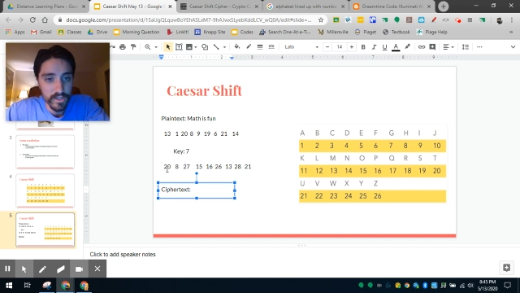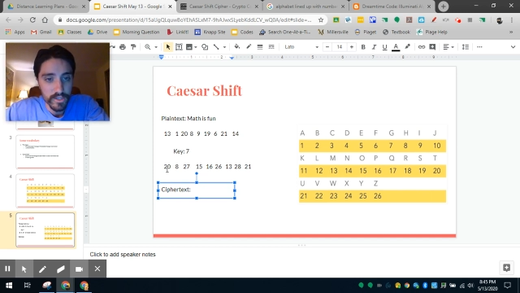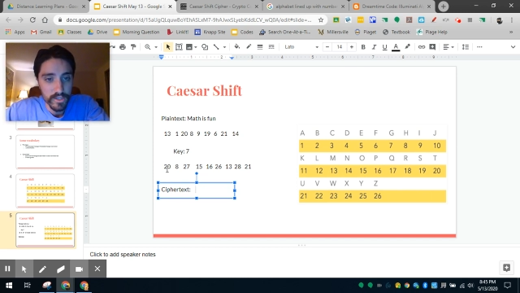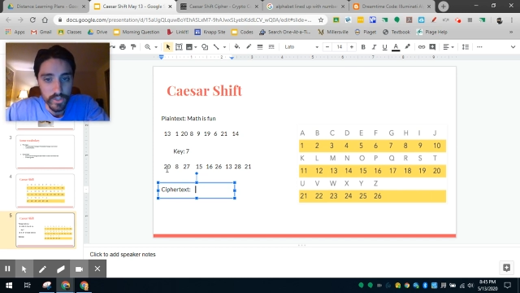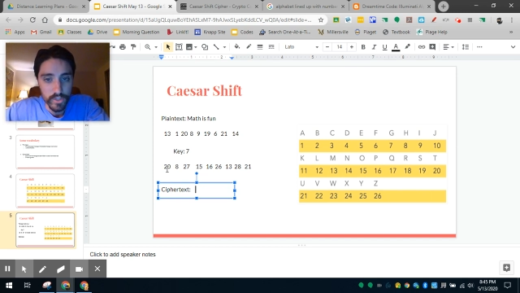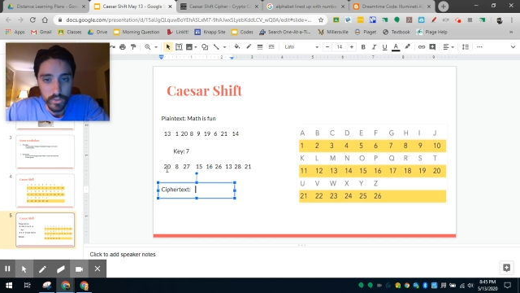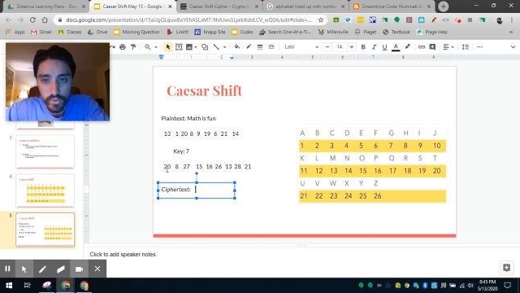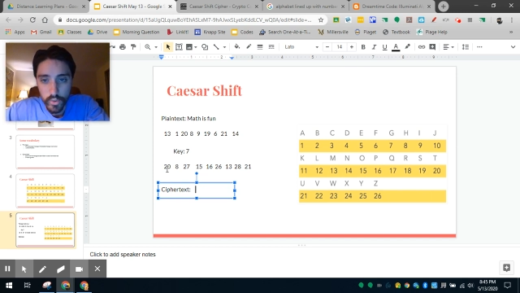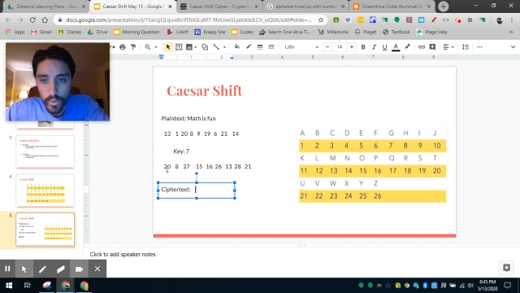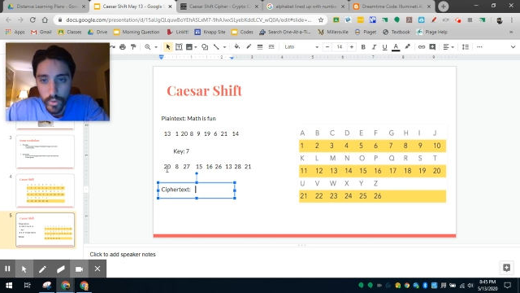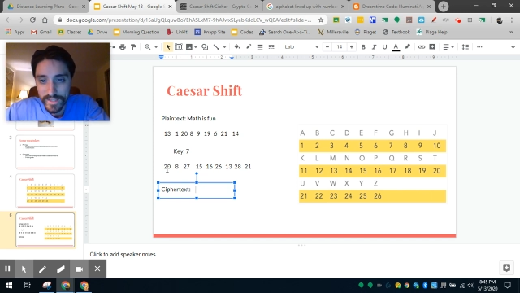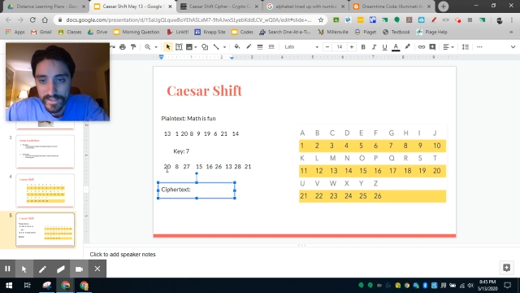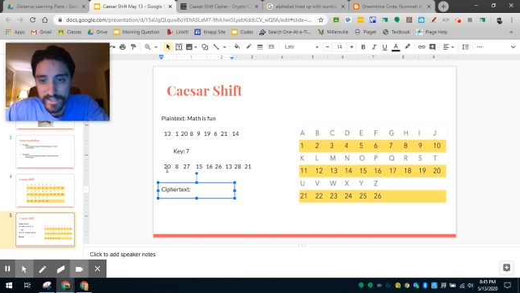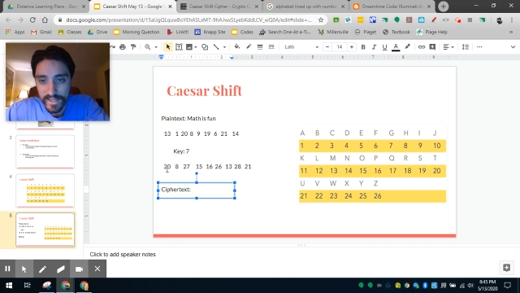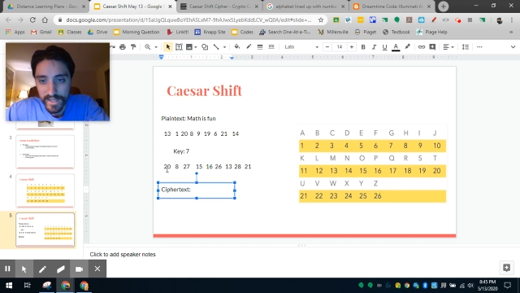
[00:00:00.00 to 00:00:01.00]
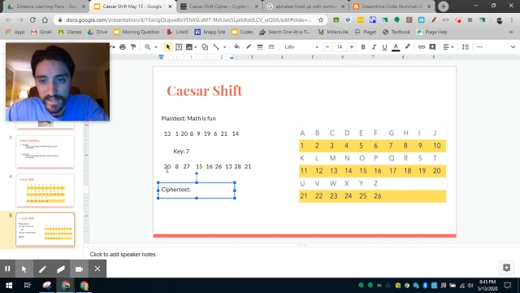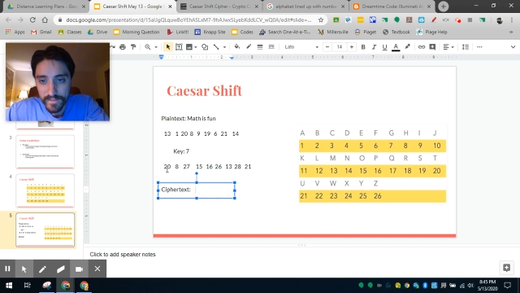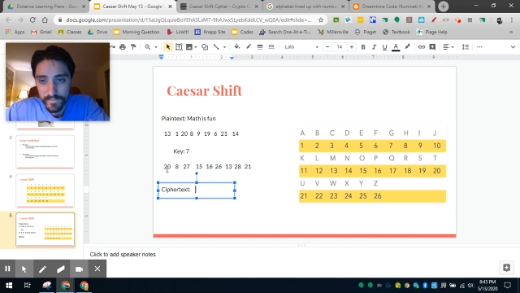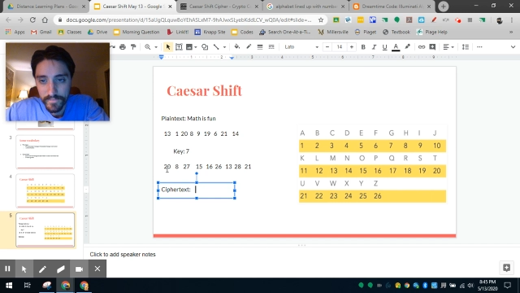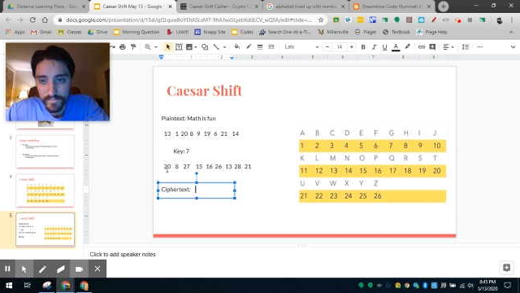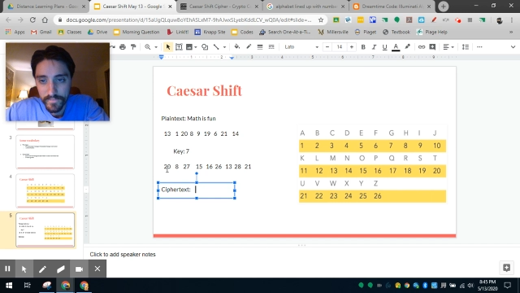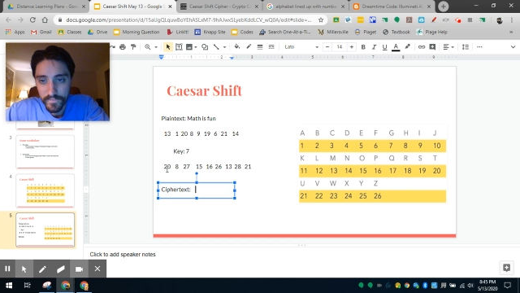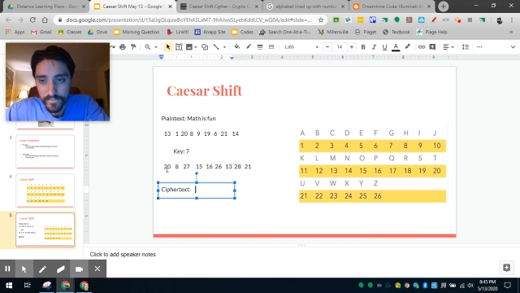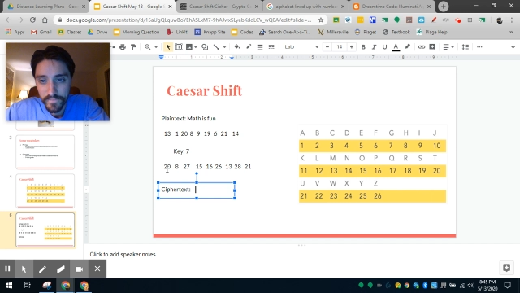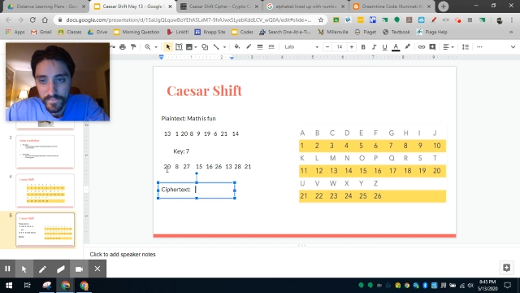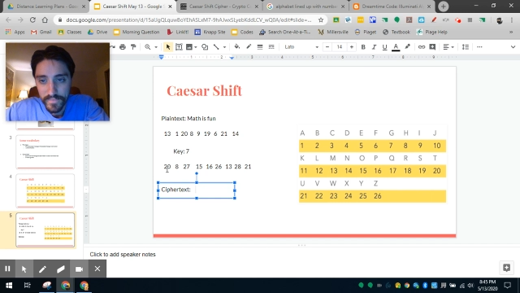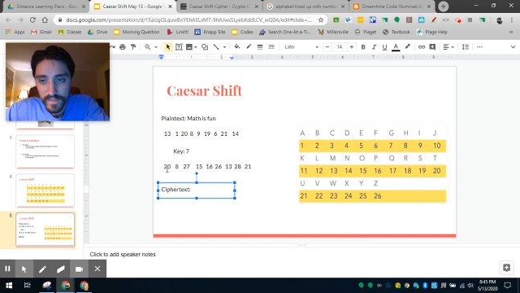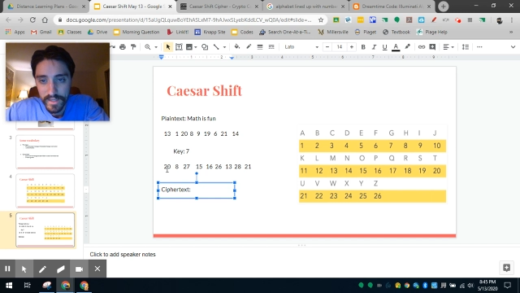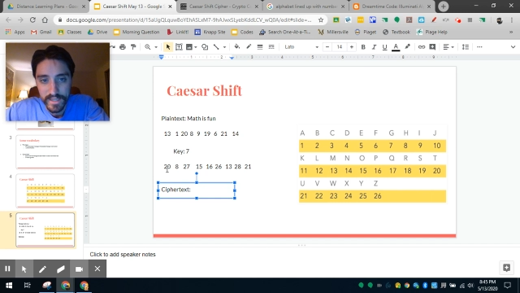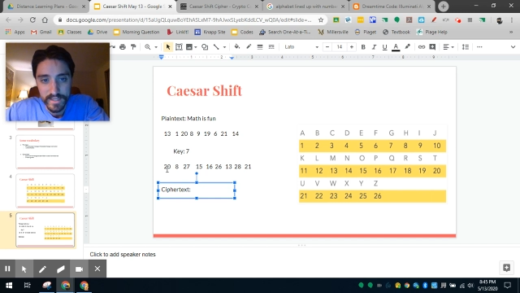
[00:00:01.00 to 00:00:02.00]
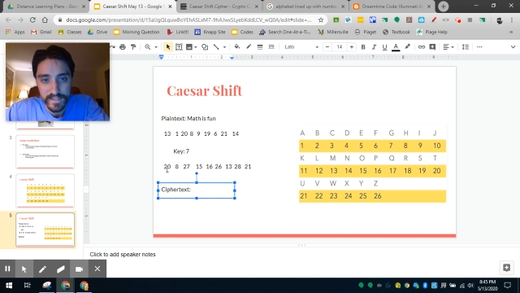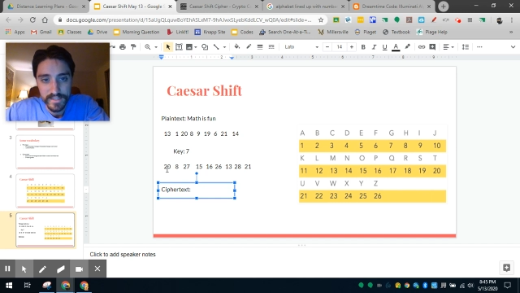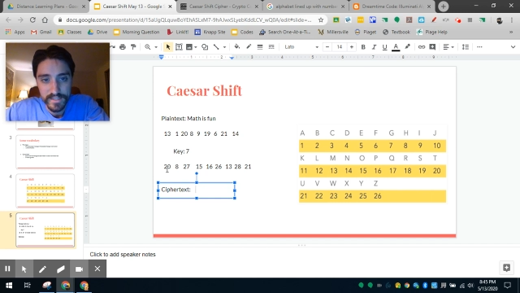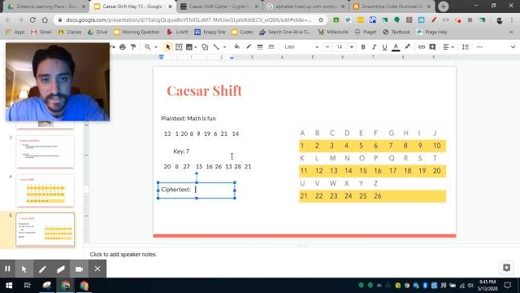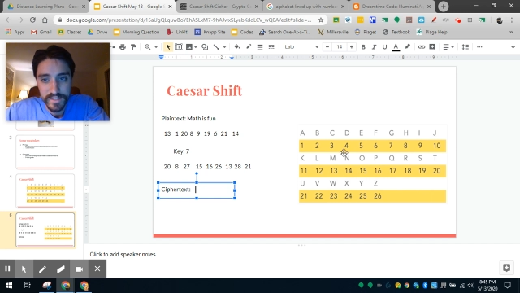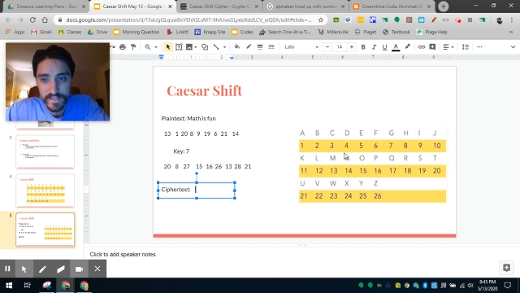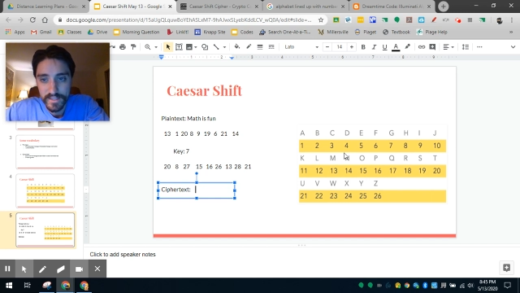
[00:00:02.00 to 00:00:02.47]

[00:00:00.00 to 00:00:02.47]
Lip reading: So 20 is,